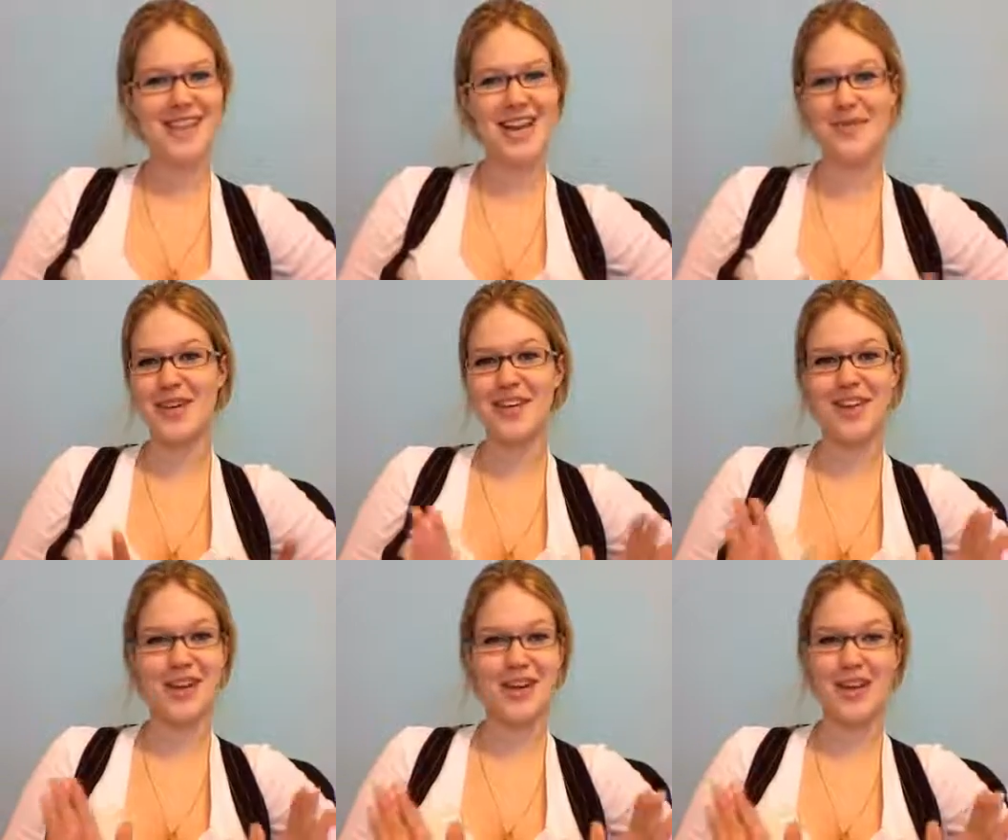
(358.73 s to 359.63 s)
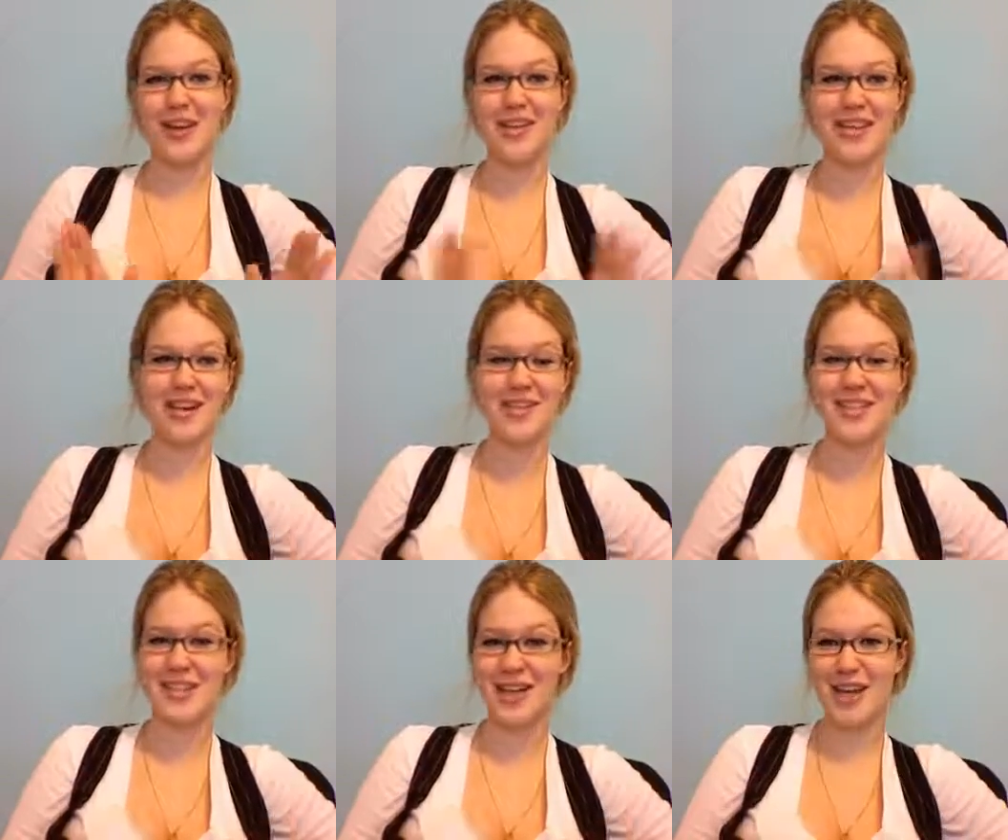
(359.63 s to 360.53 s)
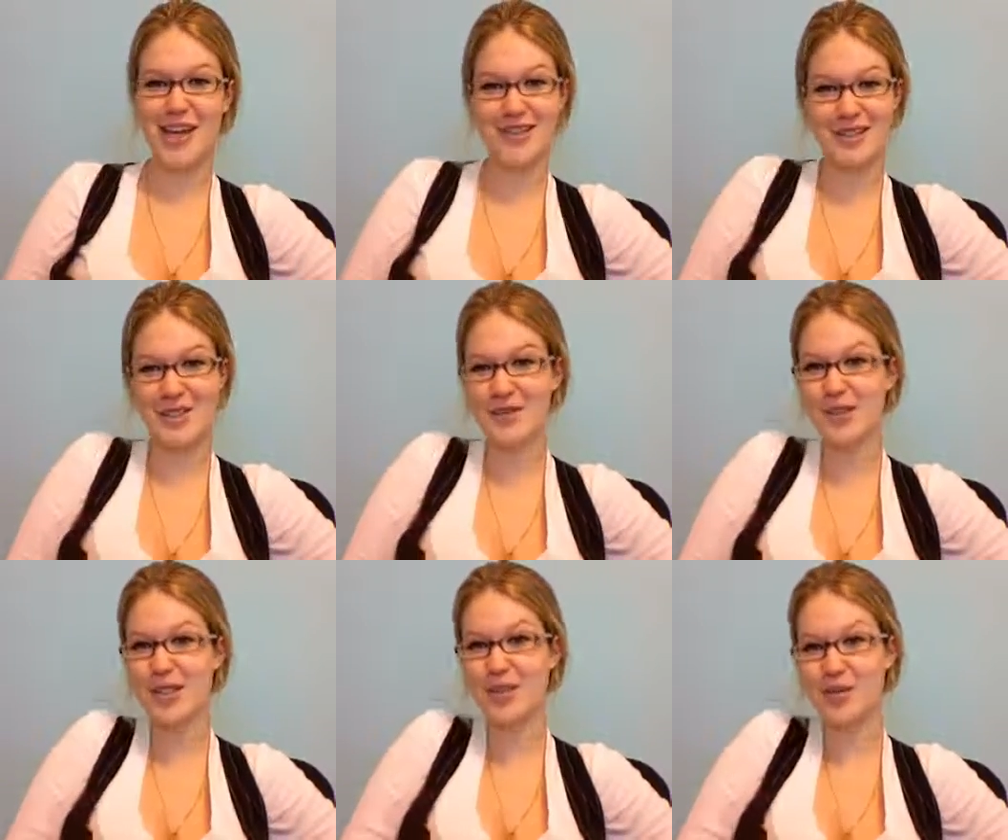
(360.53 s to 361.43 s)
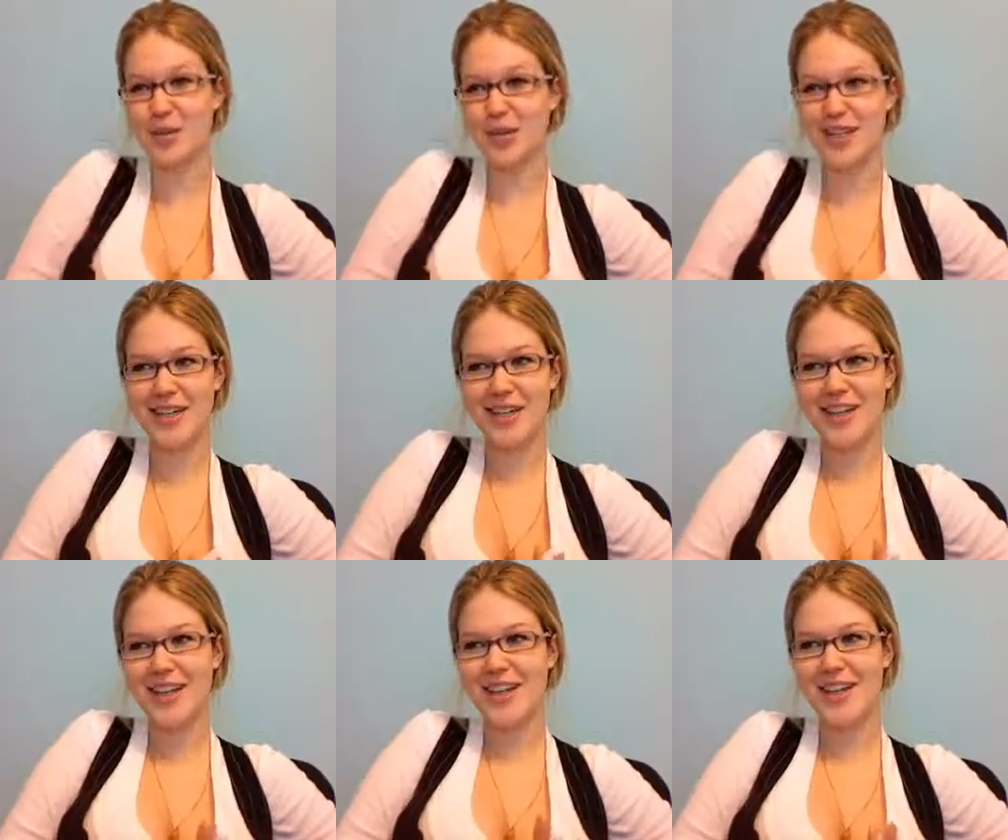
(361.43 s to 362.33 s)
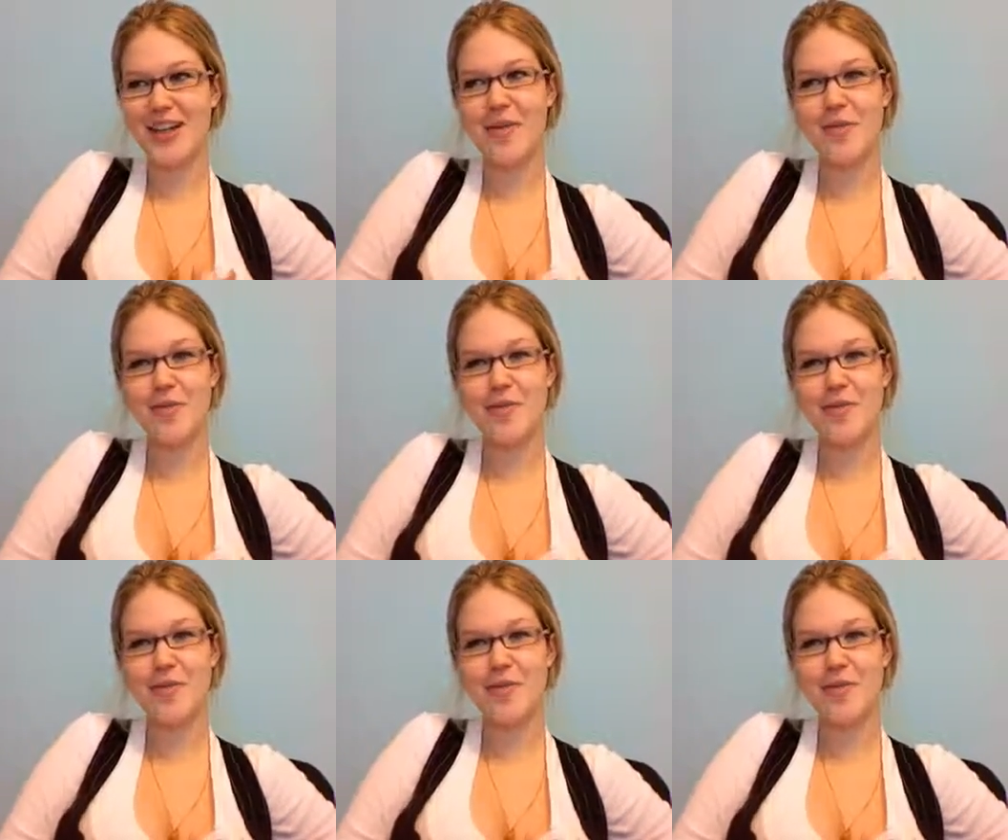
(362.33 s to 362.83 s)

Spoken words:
I mean, I'll always tell you guys, use lube. The